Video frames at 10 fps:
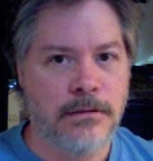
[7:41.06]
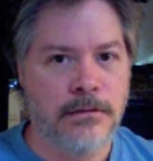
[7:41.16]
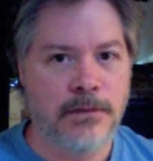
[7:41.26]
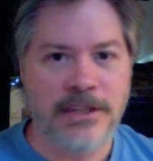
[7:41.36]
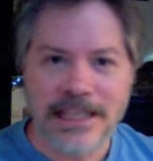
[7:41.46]

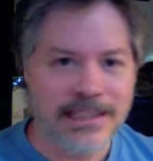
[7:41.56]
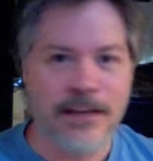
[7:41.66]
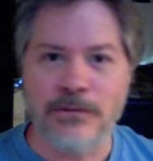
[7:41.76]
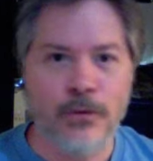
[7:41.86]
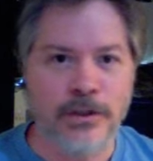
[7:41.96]
But that's
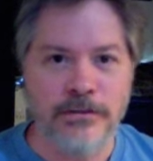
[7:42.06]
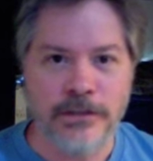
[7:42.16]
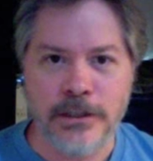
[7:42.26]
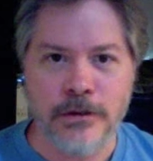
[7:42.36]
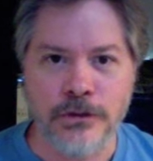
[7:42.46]
not what the
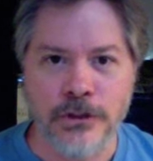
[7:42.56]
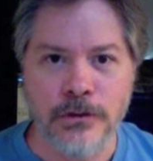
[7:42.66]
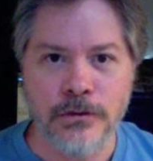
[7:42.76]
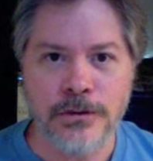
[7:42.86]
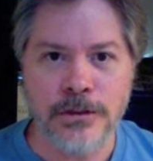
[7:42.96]
video
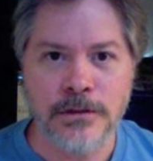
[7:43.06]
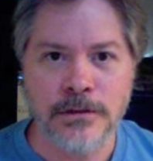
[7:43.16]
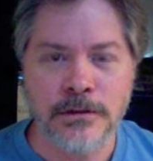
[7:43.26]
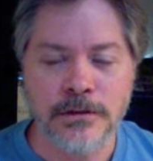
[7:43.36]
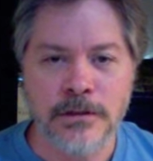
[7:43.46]
shows.
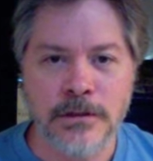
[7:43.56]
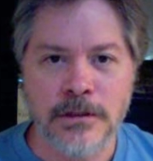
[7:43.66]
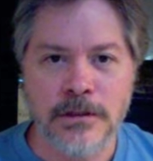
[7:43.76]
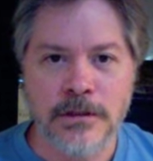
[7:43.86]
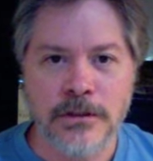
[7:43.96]

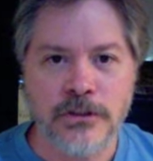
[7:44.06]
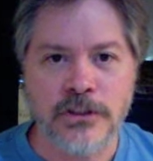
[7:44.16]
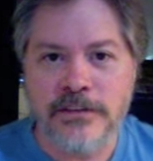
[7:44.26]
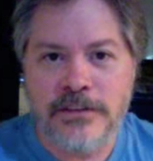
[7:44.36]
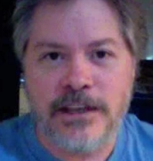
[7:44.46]
So
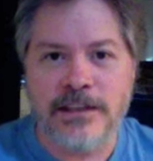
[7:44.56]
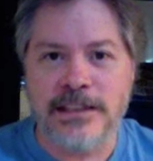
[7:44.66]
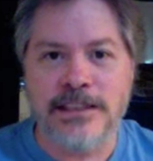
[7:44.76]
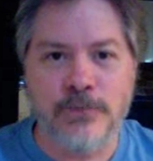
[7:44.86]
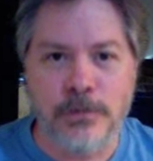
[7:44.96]
you've got
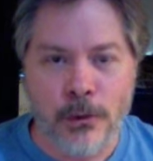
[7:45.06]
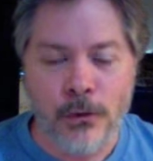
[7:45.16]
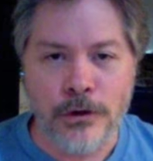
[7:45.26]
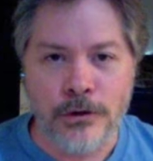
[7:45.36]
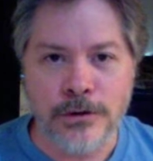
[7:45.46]
these
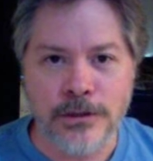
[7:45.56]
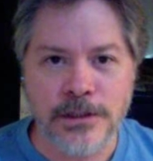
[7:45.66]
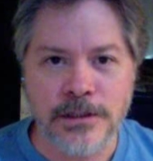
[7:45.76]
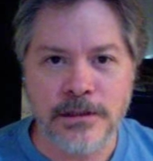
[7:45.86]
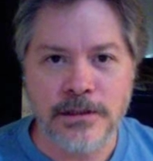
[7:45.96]

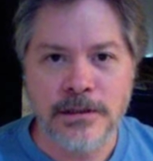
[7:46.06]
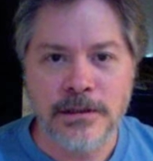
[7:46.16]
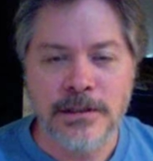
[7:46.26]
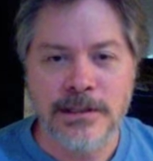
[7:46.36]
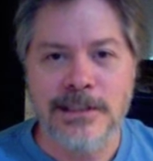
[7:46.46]
reporters
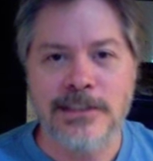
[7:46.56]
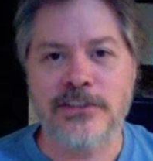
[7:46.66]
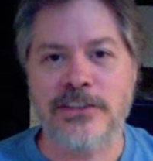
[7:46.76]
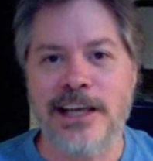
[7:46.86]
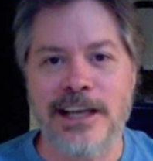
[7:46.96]

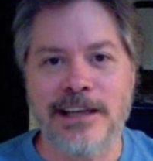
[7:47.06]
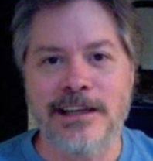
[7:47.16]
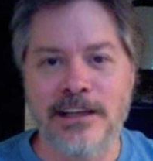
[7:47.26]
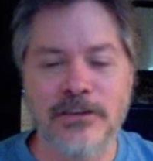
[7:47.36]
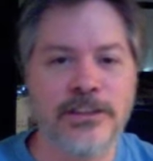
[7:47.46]
saying,
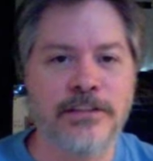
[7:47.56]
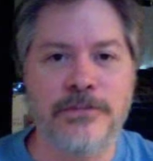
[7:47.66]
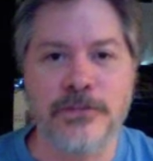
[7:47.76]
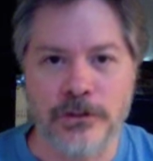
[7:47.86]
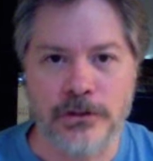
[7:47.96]
here's the
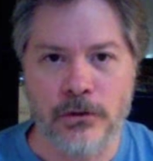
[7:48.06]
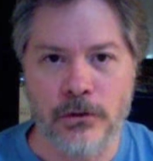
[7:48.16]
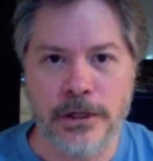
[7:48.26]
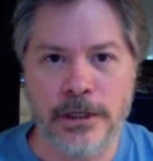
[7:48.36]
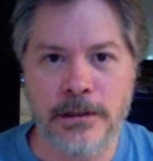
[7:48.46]
official
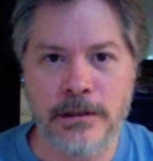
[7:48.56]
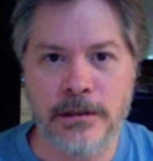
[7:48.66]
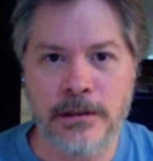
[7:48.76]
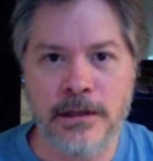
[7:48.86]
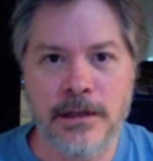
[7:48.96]
story,
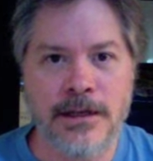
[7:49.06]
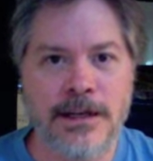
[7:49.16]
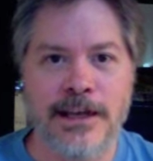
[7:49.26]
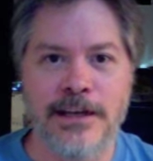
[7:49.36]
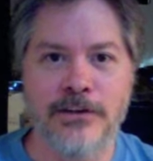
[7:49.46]

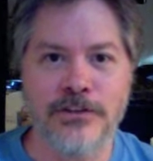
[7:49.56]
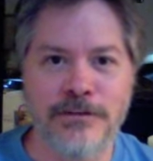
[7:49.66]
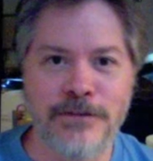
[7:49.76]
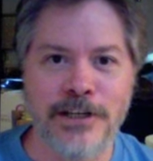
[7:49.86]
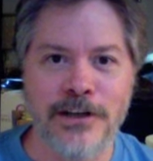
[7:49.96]
and here's
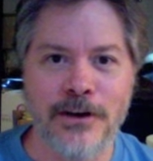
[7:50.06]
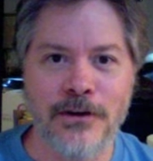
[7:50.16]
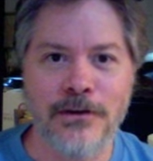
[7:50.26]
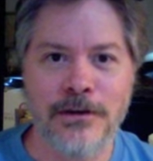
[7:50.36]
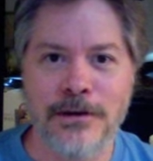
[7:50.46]
the video.
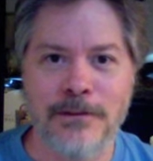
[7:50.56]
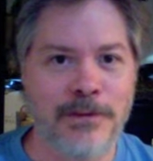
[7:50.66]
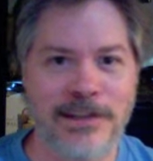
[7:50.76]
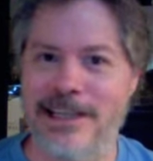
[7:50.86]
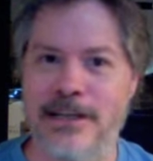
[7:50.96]

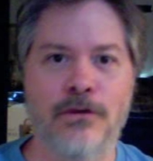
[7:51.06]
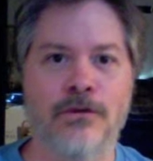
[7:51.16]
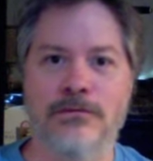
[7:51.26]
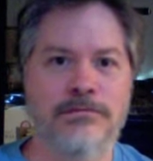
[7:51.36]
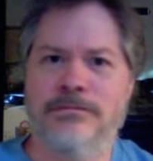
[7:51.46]
But they
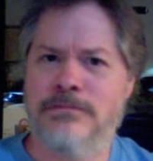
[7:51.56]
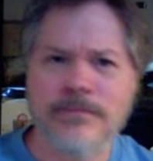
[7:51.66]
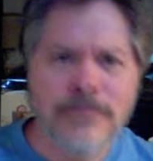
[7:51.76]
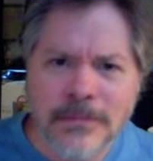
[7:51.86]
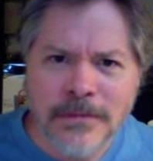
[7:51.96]
don't
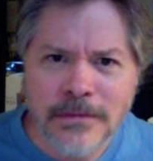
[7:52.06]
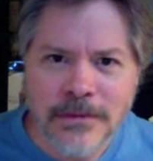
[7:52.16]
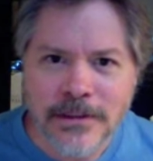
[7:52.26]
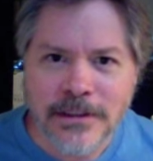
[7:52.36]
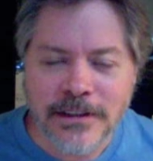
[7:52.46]

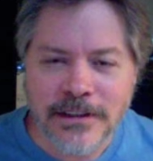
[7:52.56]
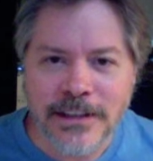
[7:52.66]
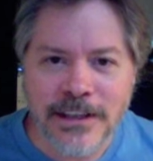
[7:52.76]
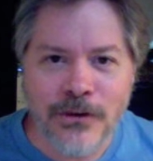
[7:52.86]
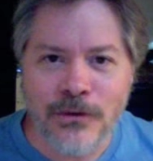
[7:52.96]

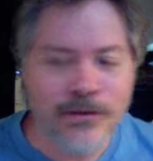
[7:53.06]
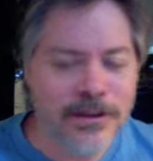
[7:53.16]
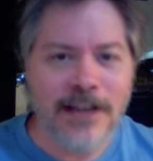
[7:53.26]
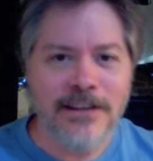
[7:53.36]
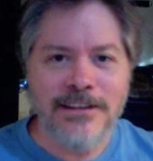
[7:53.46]
they don't.
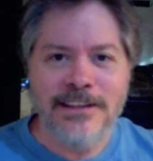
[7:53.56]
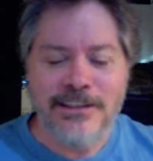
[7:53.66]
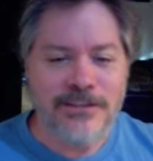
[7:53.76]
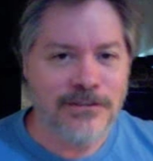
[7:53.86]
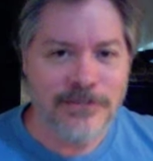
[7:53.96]
Uh, they
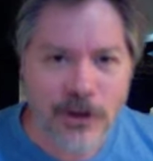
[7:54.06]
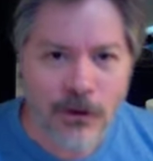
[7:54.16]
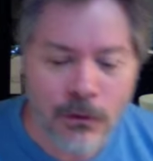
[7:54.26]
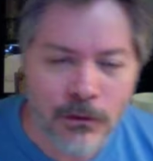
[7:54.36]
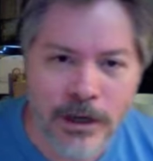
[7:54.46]
don't
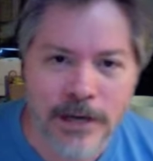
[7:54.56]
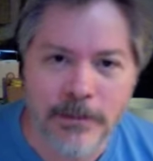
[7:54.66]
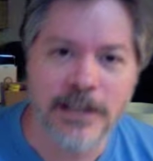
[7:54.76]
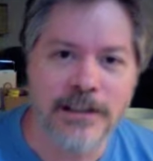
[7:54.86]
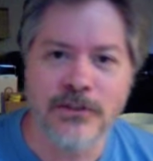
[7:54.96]
go. Wait a
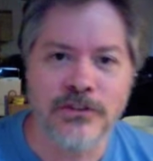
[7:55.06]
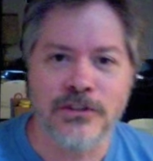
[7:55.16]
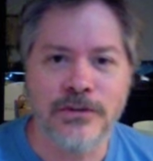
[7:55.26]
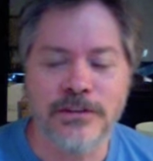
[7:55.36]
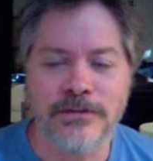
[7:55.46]
minute. Those are
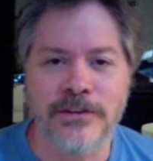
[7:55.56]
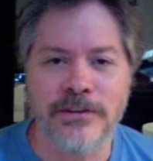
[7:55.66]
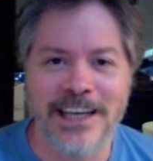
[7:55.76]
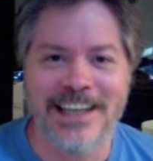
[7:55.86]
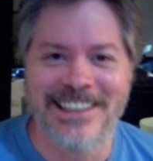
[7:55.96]
two different
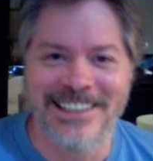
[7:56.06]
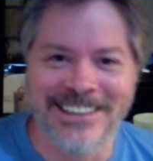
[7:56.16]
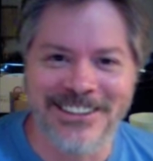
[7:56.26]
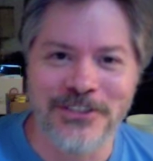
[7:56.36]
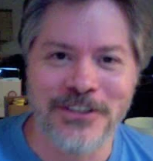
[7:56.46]
things.
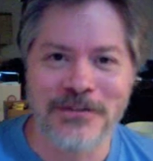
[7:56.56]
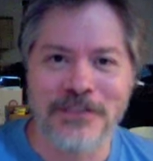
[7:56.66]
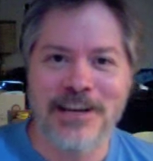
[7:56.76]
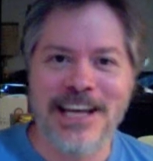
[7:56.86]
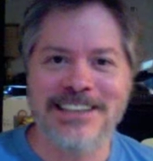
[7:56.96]
two different
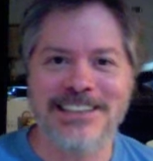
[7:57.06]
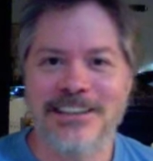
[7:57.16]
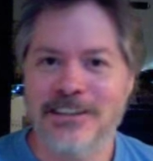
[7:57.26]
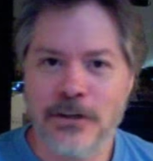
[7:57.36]
events.